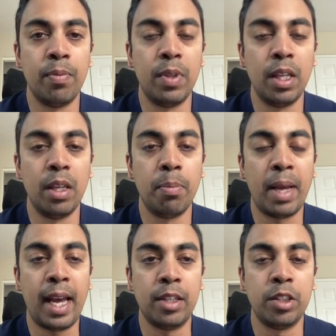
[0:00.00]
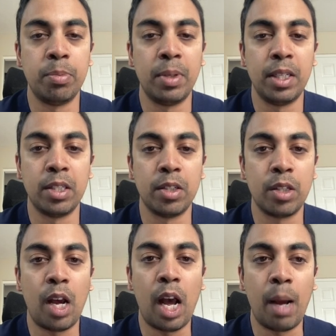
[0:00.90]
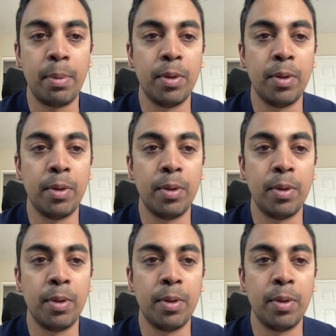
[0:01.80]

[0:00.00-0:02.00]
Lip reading: the patch is placed on top of